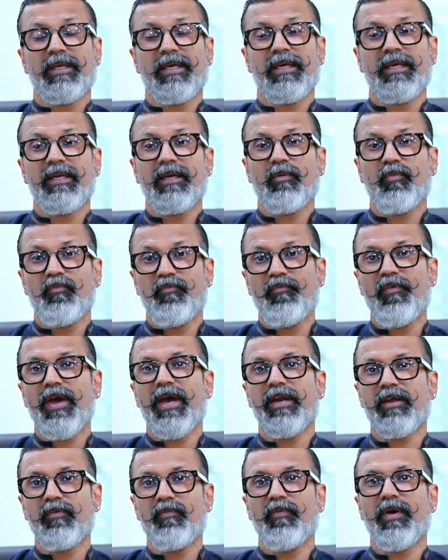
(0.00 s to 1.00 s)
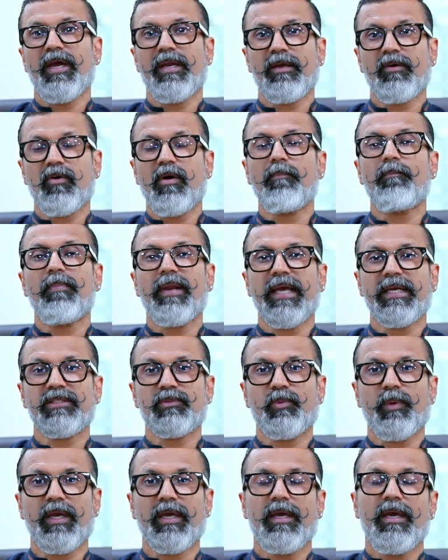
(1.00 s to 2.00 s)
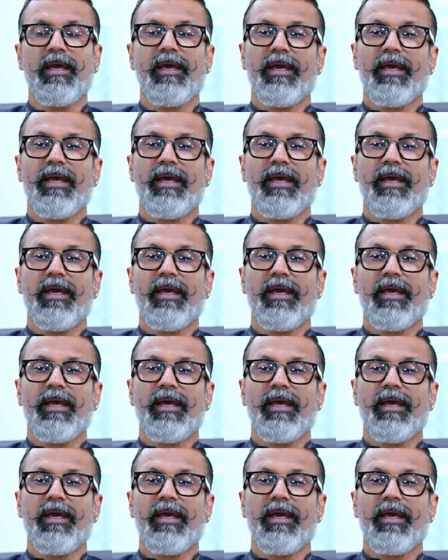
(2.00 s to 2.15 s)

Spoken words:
in a very, very complex way.